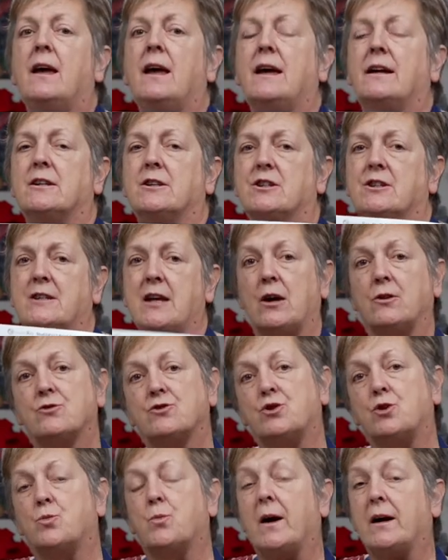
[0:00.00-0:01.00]
It
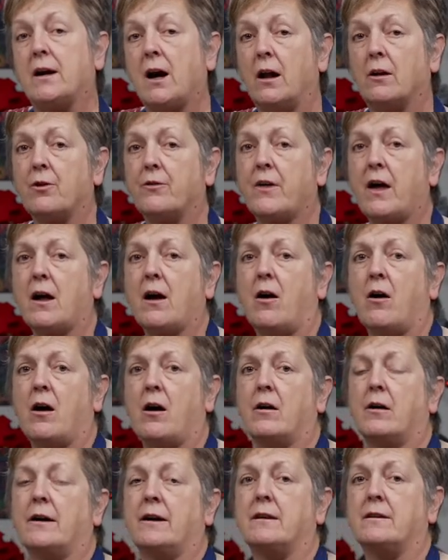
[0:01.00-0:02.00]
tells you what color they Thank
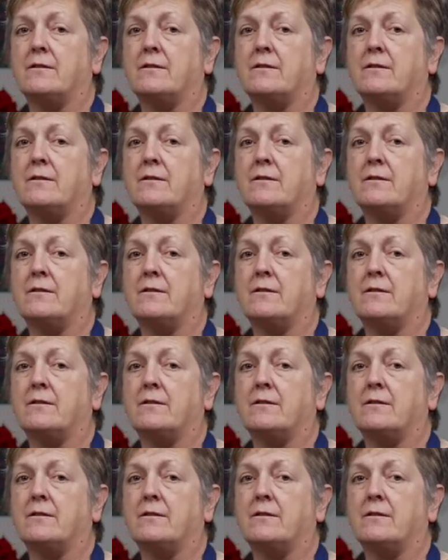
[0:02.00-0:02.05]
are you.